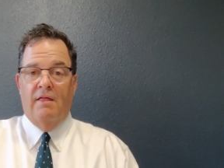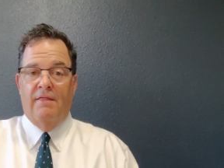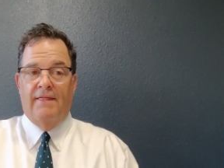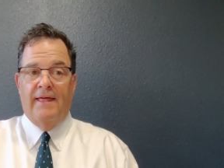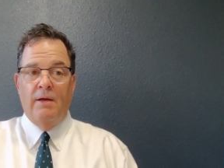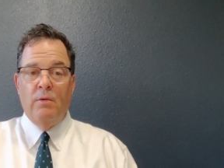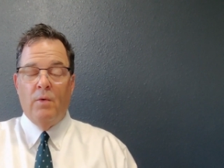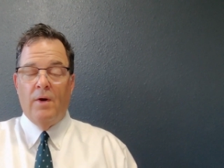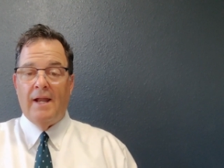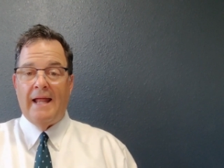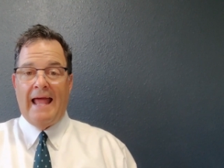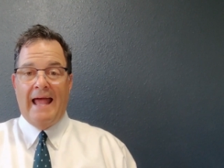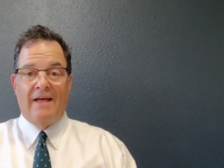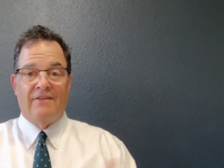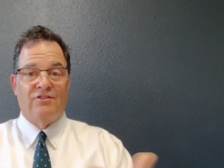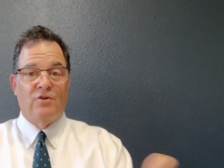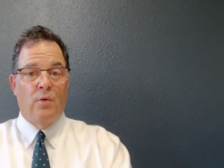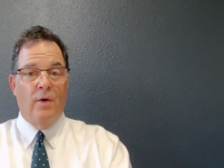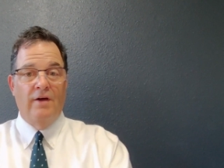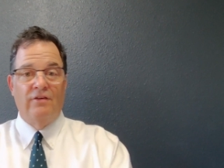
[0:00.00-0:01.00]
They want to
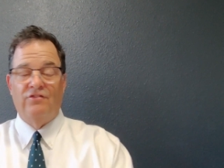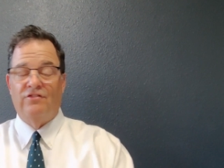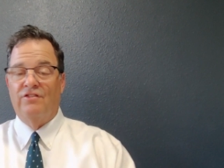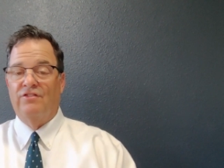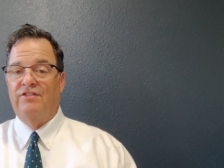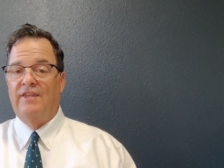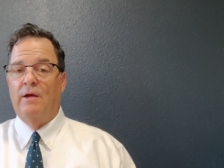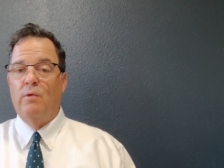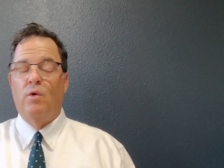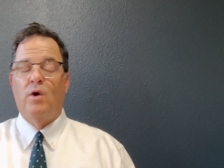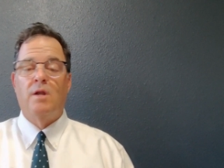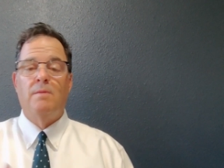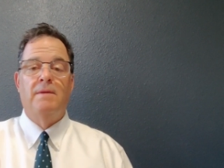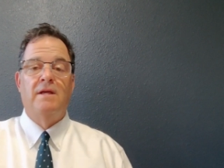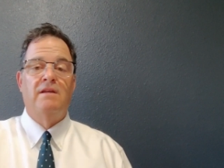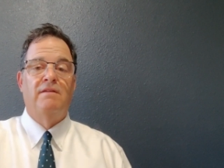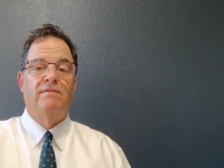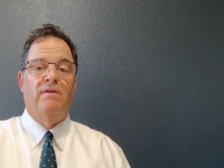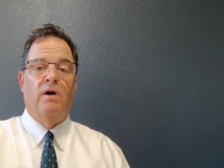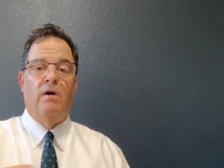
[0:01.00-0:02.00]
ask questions. They want to
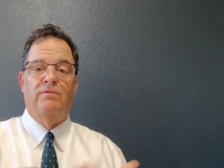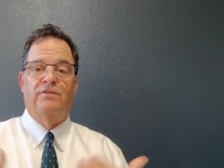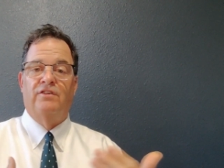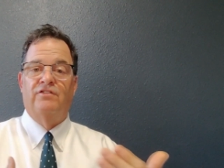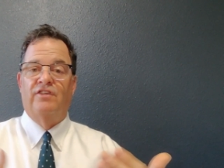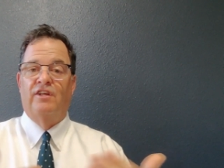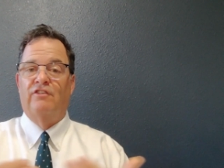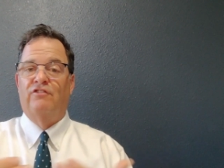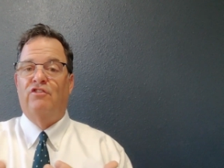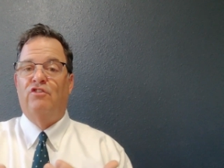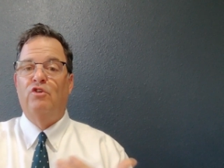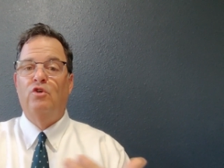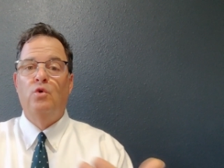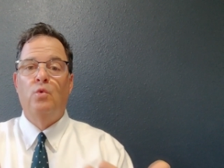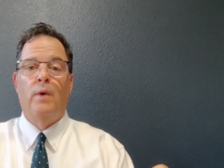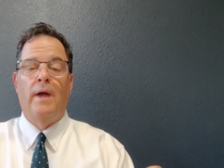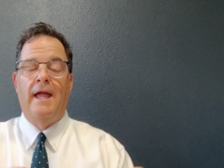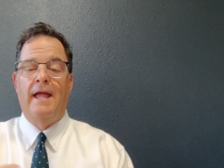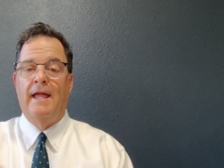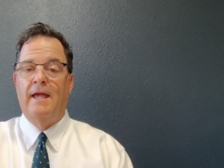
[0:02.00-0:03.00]
be involved. It's a
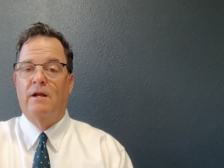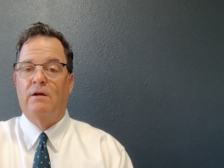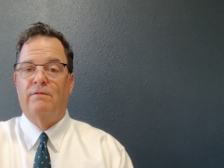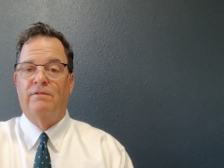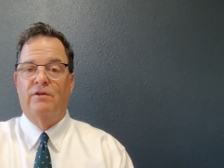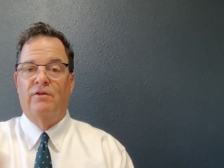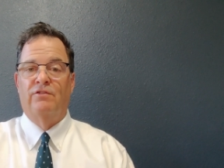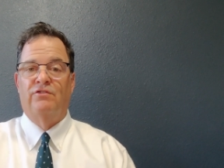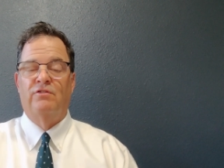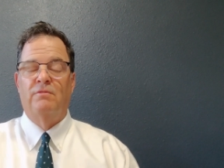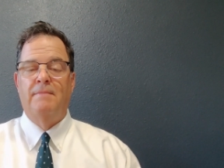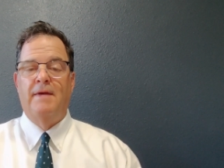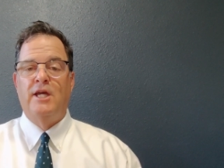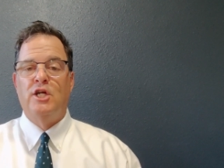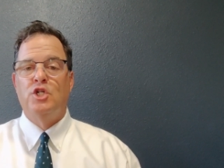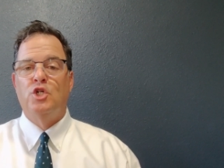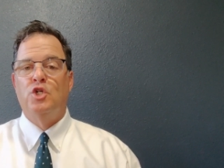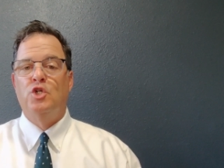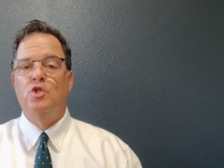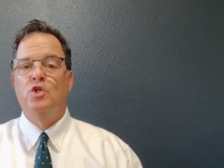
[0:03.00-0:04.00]
two-way interview. So
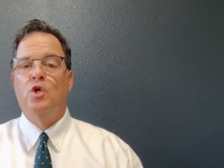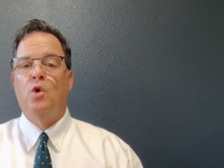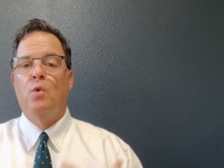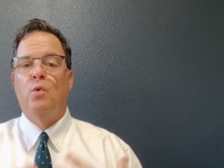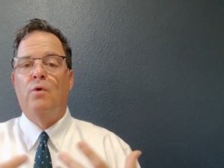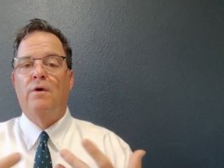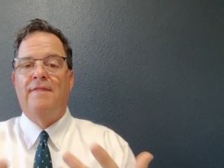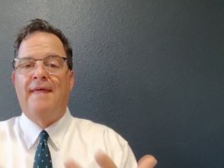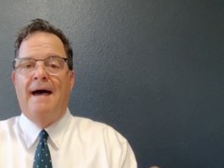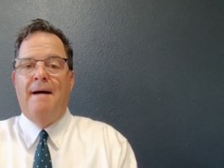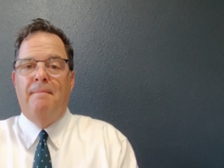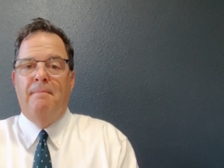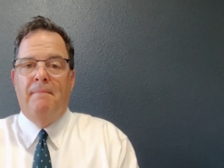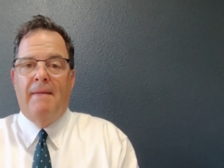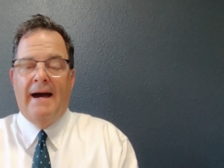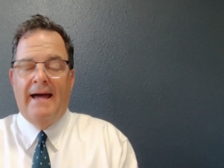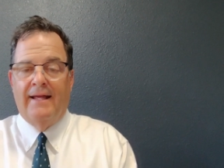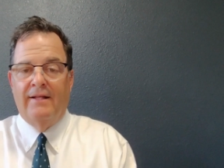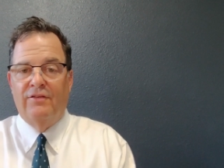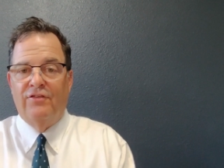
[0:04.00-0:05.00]
make sure you go in with that
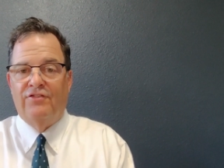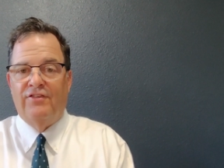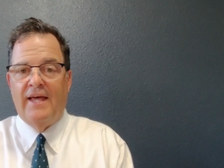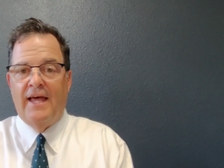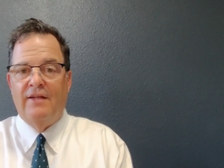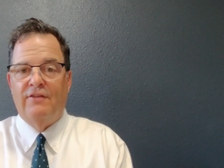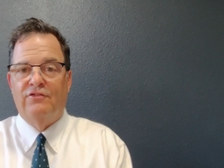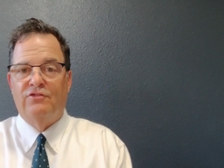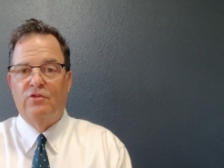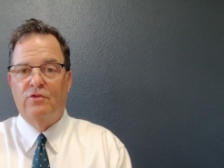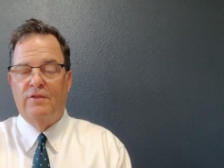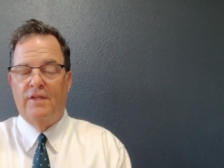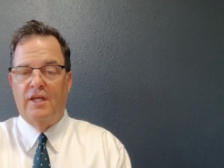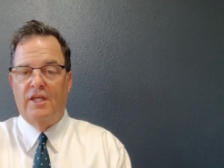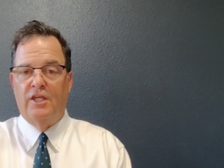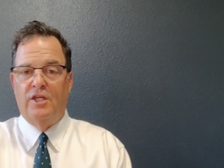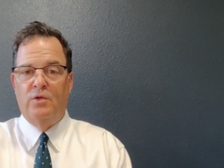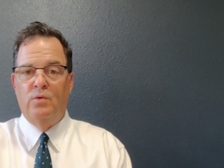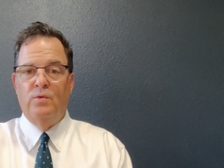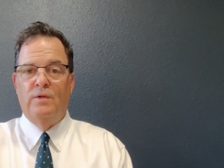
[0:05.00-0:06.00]
mindset so
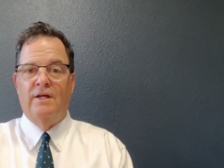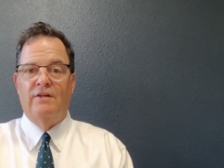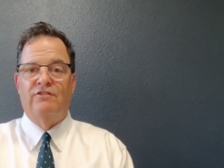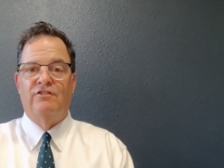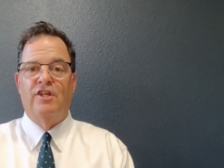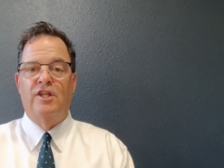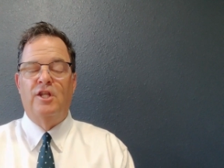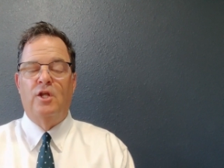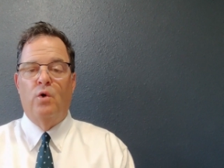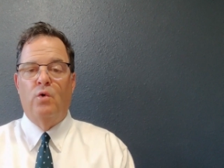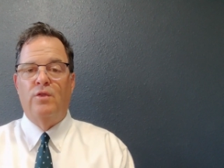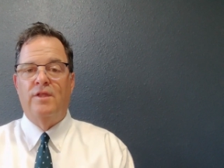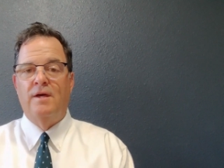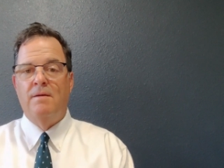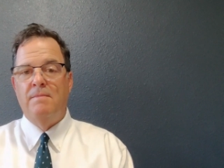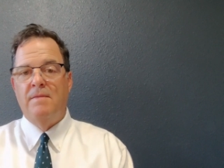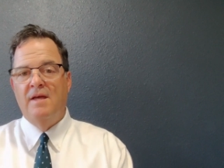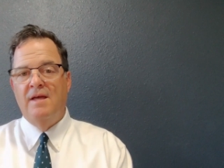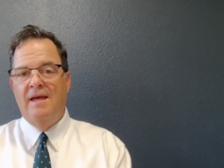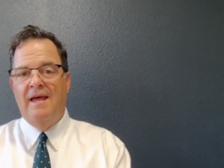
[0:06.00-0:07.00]
that you get to know
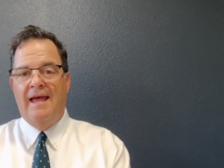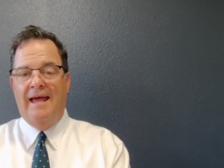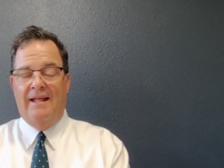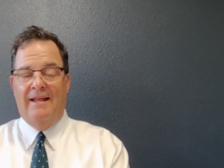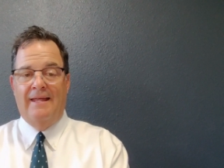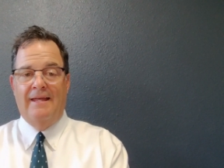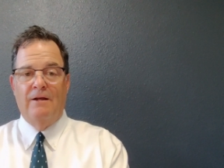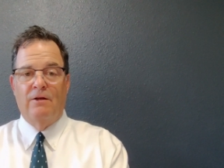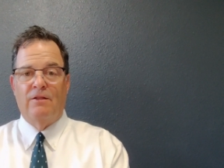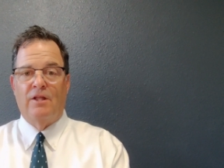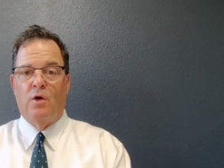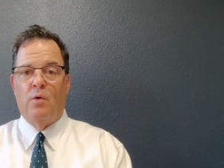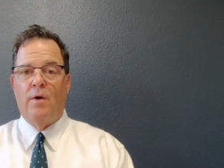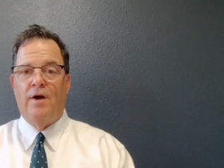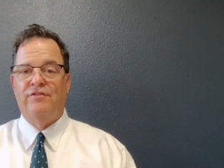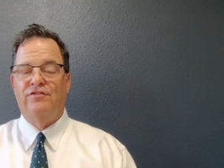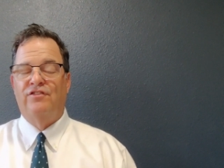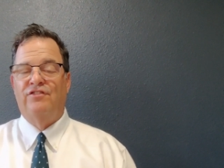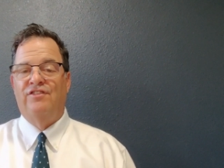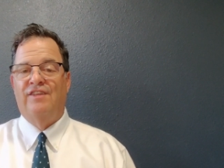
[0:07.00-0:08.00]
them and hear the
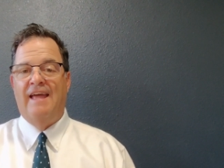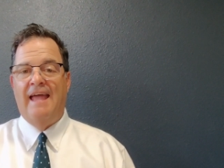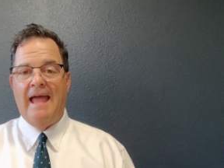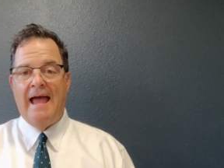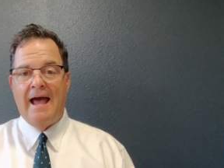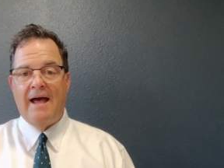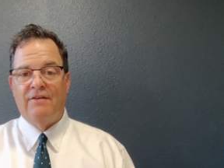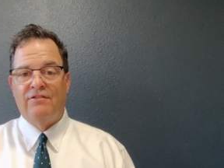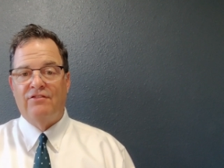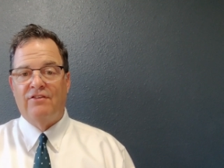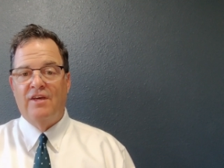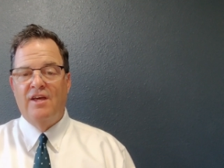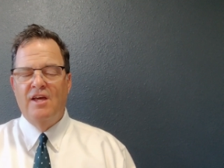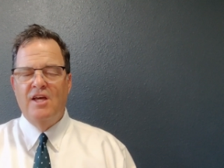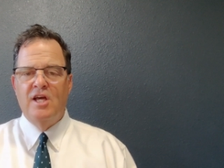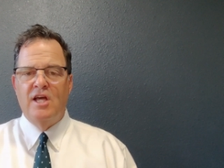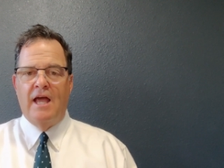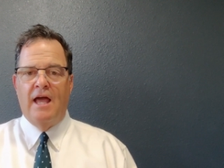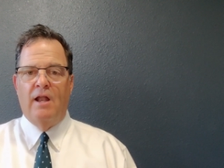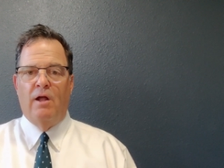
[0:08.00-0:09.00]
questions they ask.
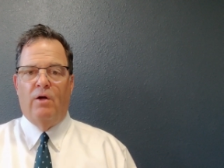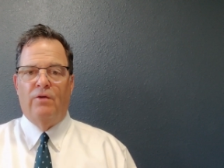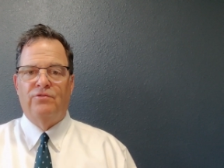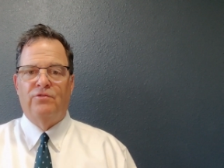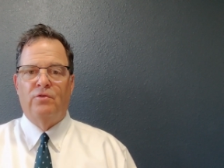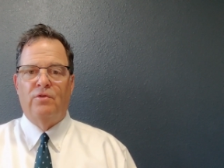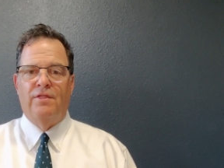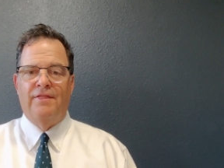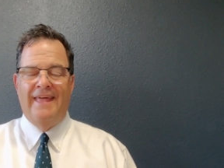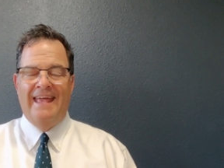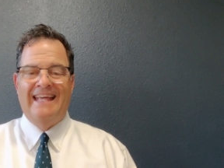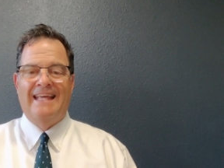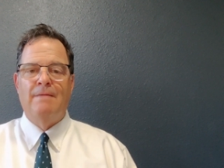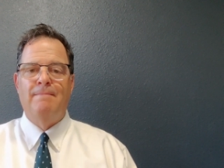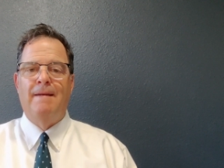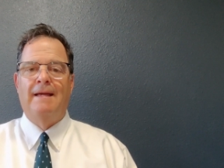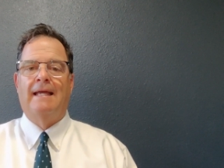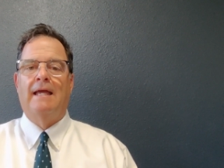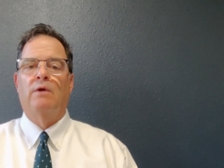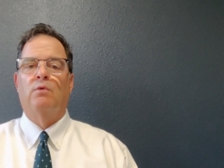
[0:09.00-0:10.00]
And also they can
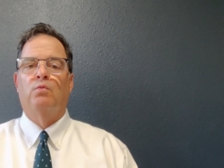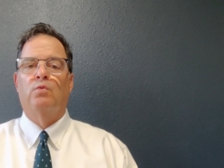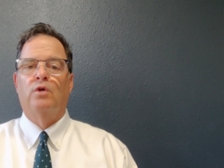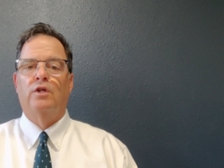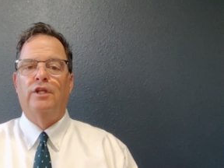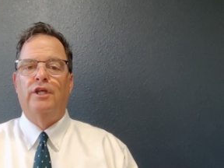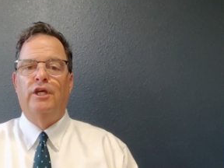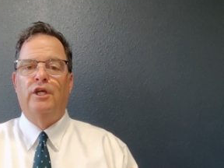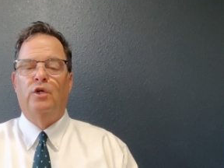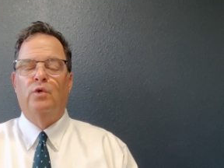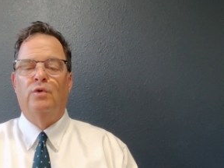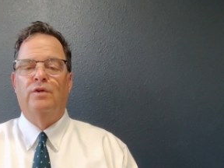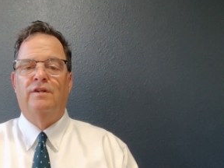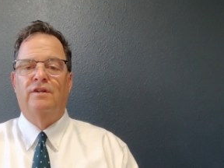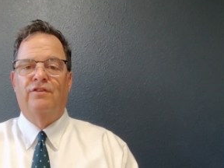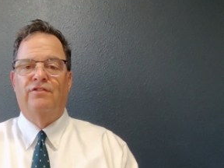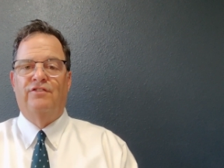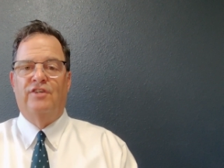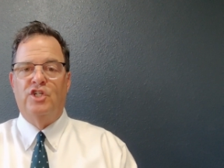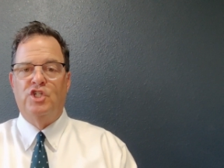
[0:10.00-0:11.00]
make a really good
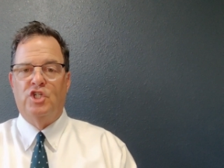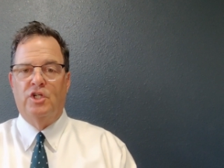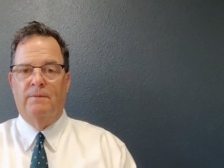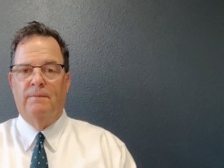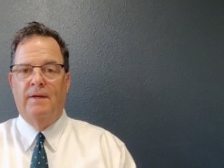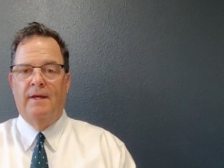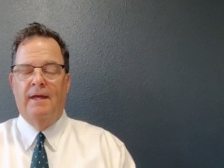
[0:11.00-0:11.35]
decision.